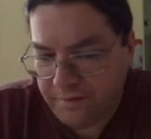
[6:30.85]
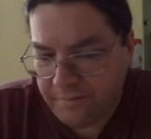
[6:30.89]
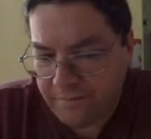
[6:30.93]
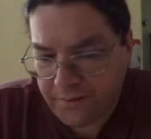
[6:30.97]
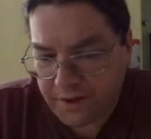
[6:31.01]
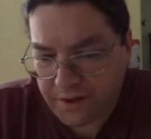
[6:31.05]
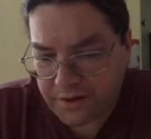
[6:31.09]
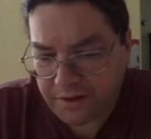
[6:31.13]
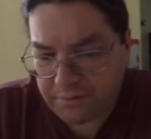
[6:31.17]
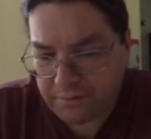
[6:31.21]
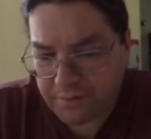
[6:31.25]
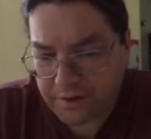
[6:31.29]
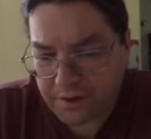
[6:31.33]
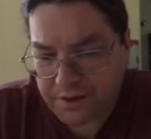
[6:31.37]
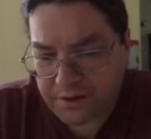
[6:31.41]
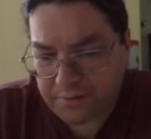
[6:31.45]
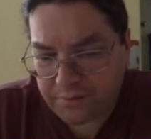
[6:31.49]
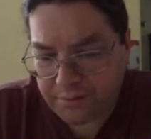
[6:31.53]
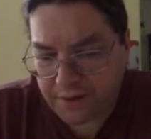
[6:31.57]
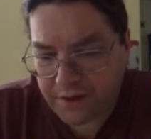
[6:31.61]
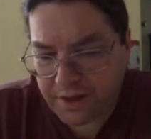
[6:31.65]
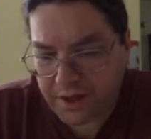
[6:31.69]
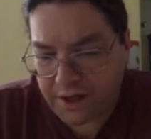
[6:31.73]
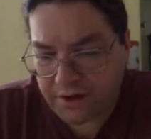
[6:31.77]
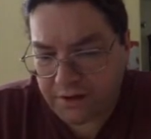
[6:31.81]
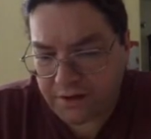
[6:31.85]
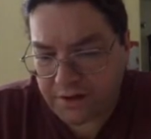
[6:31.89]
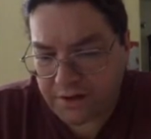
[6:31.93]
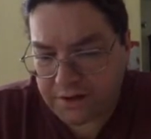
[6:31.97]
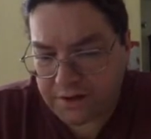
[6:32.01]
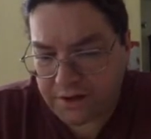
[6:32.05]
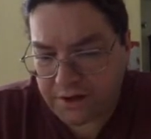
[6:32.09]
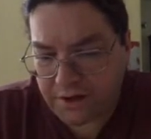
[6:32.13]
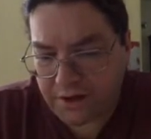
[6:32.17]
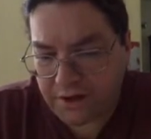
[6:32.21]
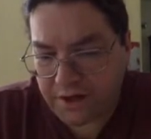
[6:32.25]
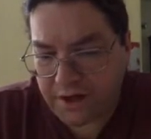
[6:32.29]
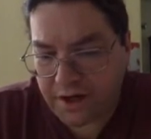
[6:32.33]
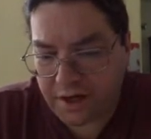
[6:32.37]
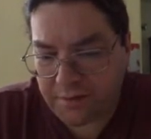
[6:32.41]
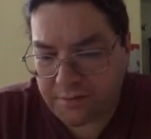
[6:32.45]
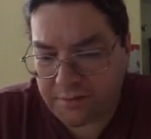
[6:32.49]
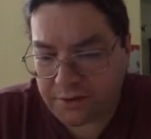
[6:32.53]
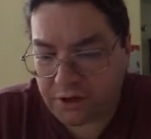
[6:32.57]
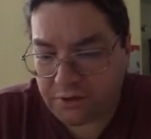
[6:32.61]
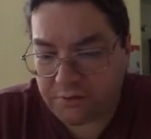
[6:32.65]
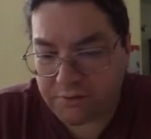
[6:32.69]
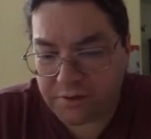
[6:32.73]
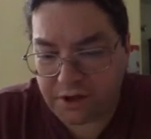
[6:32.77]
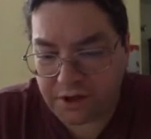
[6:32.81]
And the base print area is 109
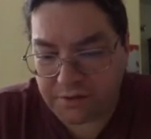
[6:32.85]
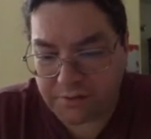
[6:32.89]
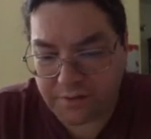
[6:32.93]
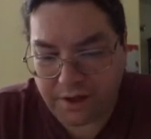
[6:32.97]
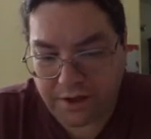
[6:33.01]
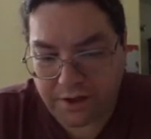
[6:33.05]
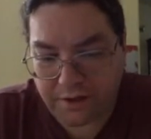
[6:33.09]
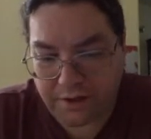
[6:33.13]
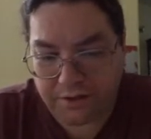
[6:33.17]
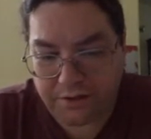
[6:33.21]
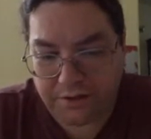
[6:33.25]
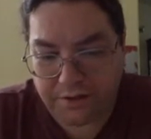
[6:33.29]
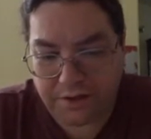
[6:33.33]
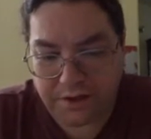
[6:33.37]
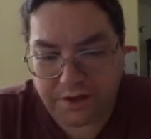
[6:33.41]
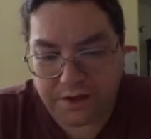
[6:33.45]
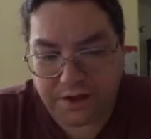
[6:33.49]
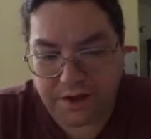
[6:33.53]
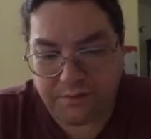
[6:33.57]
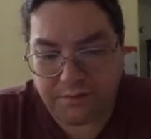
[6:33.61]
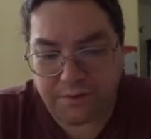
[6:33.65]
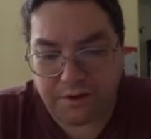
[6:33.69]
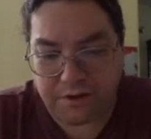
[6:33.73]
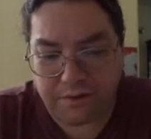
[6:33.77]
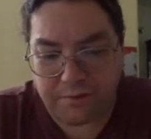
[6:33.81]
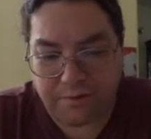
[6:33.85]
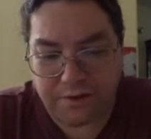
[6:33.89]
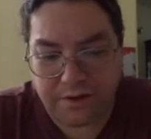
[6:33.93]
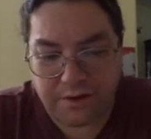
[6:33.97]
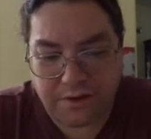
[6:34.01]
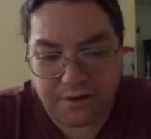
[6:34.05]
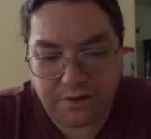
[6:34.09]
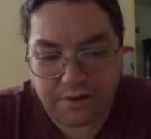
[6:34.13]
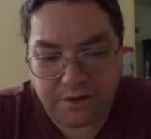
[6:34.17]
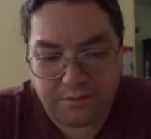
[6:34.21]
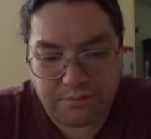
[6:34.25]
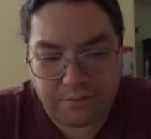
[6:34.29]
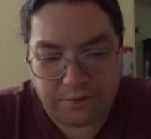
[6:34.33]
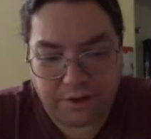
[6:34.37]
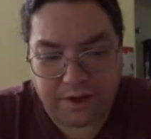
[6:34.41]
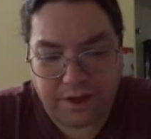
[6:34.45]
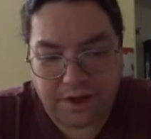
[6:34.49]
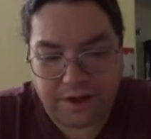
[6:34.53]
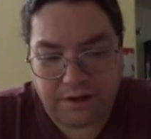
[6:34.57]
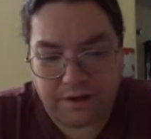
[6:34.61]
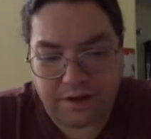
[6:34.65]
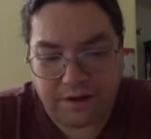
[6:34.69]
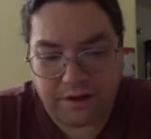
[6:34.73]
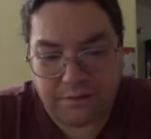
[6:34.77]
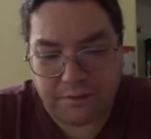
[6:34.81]
millimeters by 113 millimeters. Print
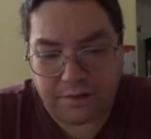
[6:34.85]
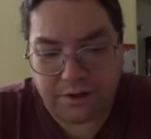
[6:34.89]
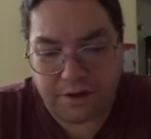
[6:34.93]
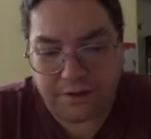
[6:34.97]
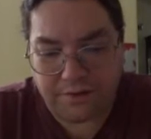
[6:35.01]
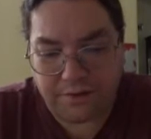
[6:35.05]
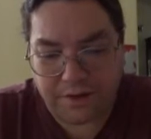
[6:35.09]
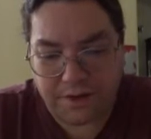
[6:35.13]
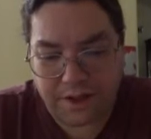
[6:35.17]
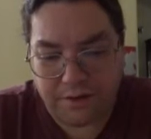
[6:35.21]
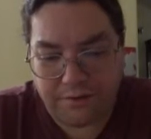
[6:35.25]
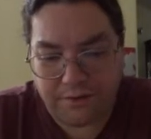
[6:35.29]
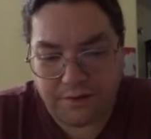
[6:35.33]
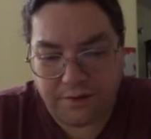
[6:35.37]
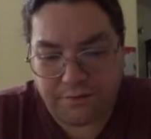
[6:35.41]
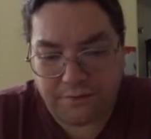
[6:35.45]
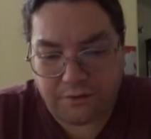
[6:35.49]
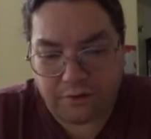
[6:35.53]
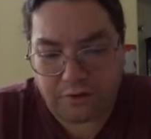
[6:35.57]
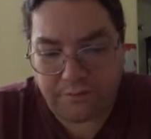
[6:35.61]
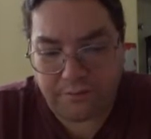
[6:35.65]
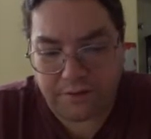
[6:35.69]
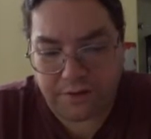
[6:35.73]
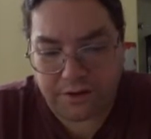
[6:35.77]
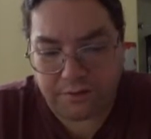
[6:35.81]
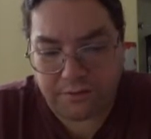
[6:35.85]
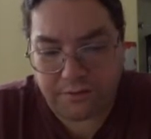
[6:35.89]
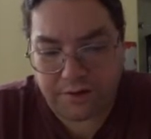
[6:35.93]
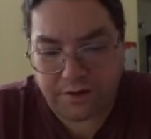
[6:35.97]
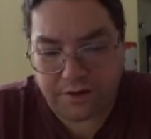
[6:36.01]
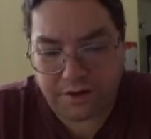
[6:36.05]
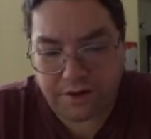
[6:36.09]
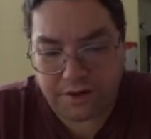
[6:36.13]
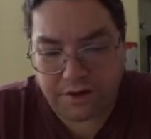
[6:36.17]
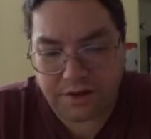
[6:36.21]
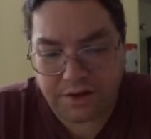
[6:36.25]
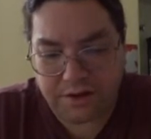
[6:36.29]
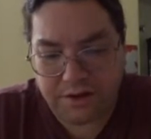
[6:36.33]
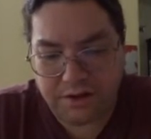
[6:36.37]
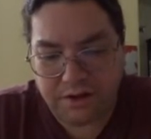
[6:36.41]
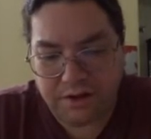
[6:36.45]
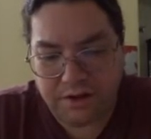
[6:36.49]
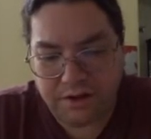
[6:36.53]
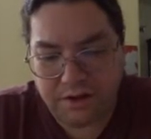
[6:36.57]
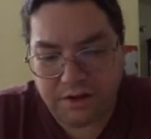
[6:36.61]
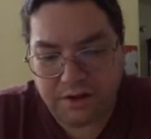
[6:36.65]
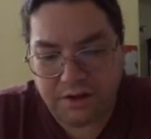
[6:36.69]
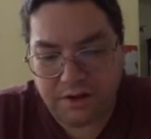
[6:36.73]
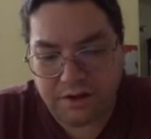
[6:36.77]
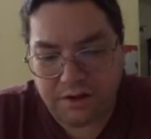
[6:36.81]
area above is 74 millimeters,
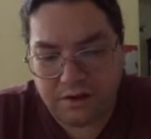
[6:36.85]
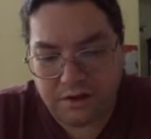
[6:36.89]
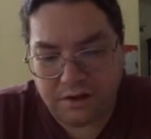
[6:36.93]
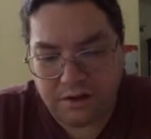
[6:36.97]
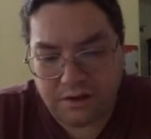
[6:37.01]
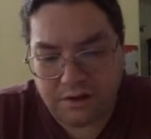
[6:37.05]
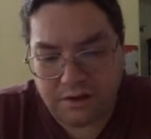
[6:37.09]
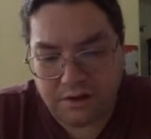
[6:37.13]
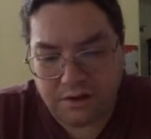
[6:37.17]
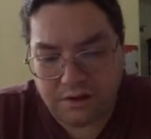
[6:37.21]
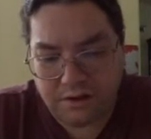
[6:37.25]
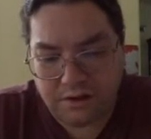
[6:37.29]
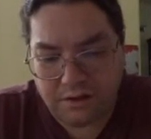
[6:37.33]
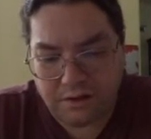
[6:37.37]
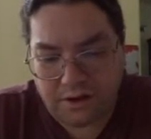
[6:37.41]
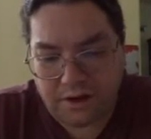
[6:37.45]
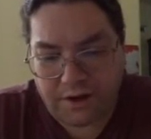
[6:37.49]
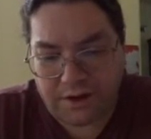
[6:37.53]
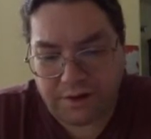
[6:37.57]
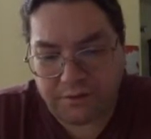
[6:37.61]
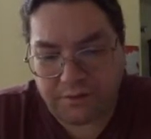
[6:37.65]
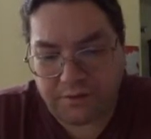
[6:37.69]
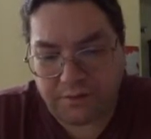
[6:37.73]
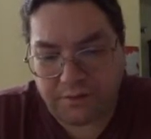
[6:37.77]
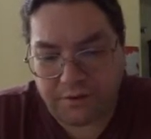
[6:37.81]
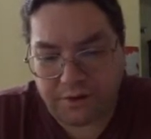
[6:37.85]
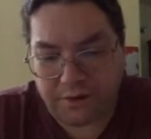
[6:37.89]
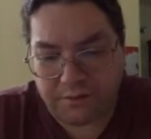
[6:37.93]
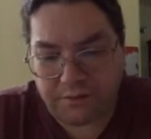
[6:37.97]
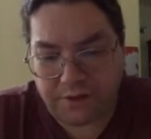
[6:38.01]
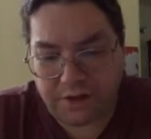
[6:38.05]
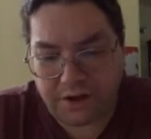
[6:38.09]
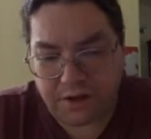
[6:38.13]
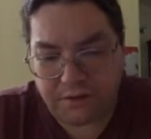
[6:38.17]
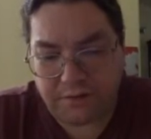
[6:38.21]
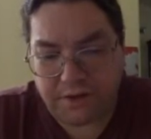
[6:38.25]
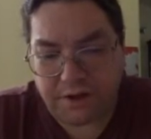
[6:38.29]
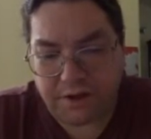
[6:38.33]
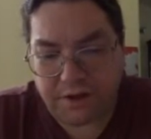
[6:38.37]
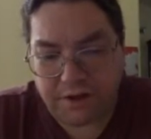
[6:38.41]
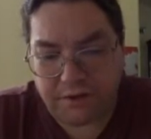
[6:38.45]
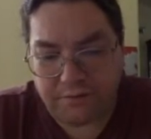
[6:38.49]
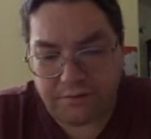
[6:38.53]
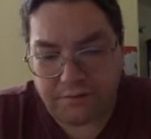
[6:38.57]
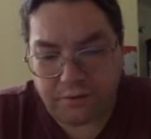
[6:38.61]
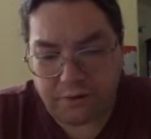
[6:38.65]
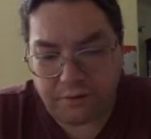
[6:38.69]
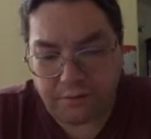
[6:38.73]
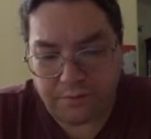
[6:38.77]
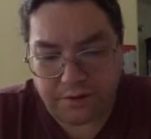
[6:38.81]
91 millimeters by
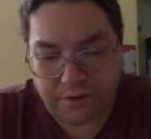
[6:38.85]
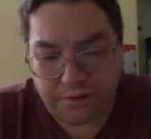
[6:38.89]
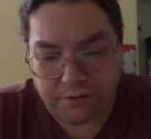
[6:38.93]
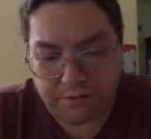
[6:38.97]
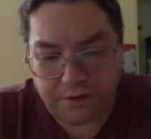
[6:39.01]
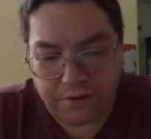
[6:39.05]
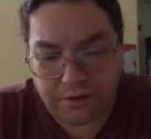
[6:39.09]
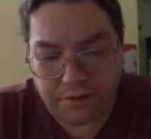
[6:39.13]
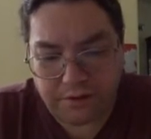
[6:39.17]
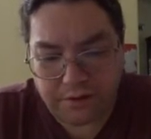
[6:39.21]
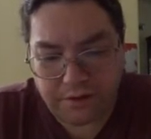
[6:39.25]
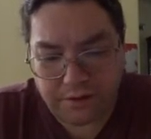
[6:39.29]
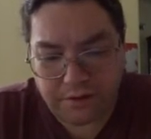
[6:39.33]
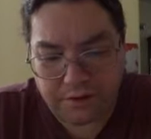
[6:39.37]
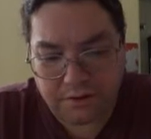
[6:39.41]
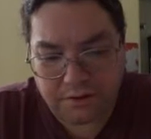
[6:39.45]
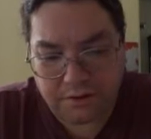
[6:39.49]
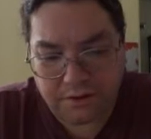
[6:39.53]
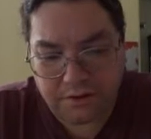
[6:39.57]
84 millimeters. So.